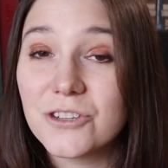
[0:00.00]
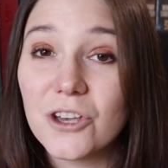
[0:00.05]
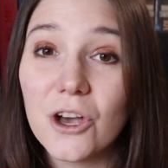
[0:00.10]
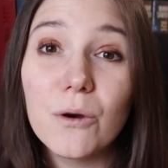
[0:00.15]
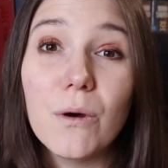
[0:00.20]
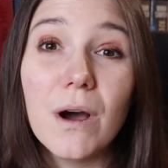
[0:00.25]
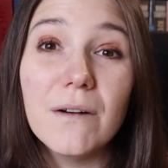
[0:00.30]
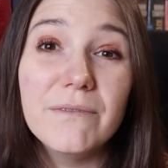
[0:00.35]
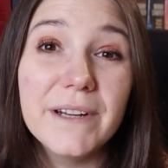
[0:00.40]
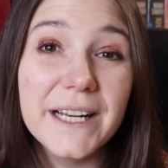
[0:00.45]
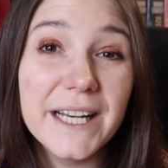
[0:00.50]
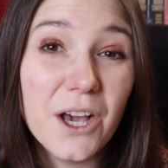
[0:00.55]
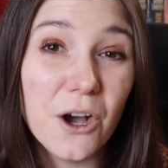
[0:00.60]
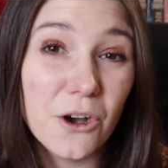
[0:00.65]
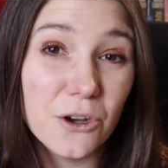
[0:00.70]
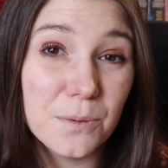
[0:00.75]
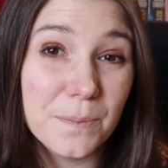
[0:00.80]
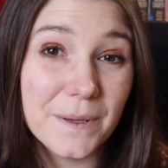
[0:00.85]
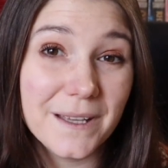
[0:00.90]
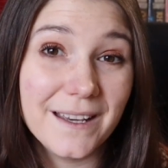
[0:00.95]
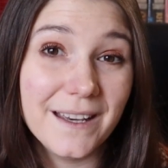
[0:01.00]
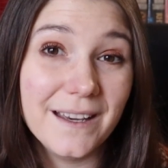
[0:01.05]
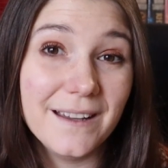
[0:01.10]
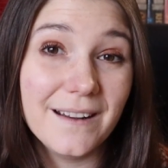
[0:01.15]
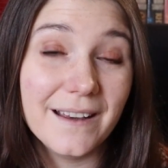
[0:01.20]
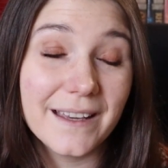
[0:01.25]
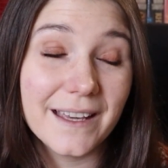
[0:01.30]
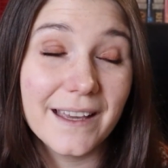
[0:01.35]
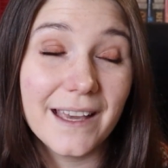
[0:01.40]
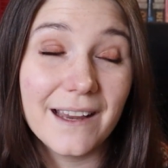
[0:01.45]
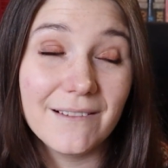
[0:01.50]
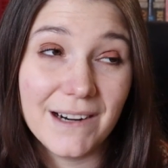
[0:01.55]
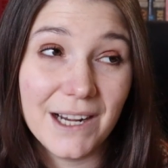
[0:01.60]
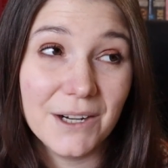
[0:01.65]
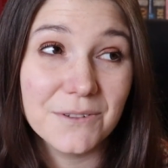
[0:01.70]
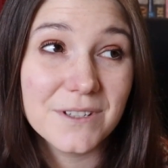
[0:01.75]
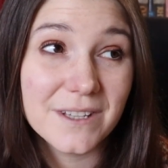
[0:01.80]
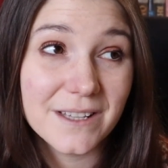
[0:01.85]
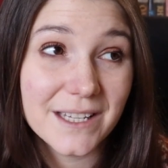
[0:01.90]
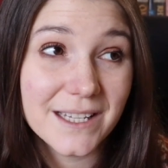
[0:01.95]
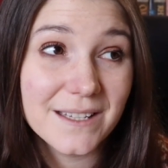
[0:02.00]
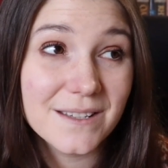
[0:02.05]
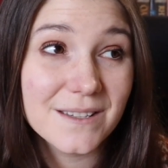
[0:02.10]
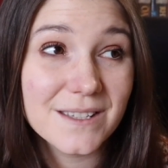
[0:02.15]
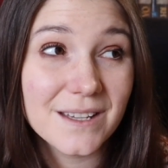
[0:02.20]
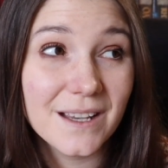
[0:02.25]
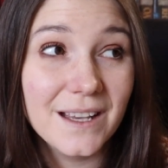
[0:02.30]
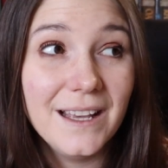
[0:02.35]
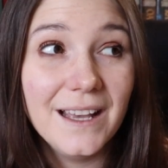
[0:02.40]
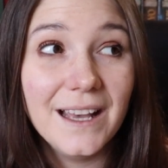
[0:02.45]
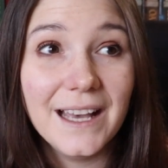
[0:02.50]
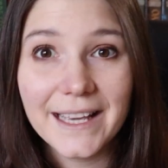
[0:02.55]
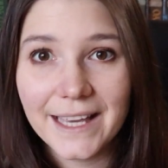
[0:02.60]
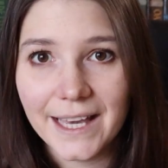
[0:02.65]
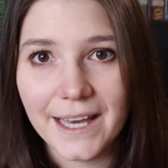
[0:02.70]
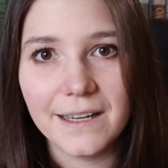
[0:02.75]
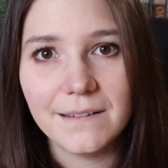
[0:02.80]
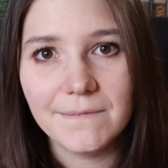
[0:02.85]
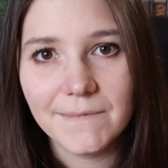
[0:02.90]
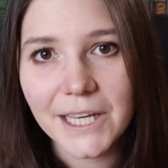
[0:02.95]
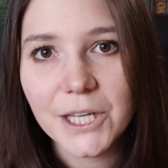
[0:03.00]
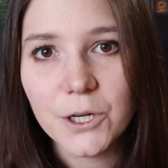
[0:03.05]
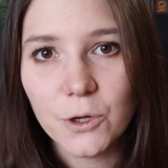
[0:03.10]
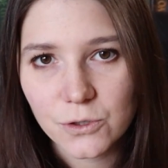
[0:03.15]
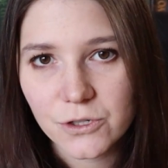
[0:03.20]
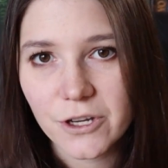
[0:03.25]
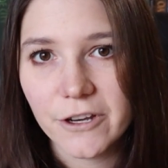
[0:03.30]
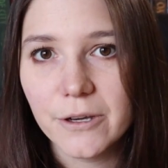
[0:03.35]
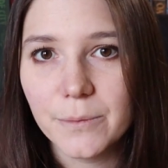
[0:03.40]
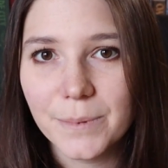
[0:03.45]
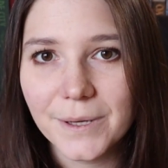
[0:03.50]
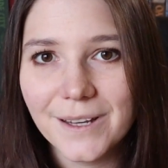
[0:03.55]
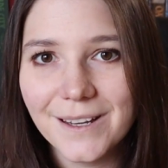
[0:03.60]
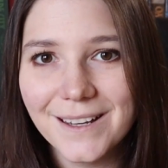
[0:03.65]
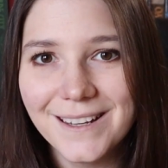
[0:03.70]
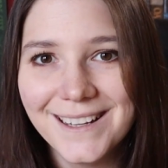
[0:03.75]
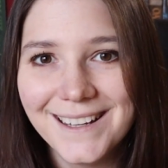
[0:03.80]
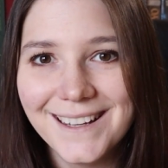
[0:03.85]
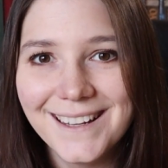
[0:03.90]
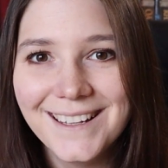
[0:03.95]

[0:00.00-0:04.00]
So I'm really hoping I can get around to this again in October.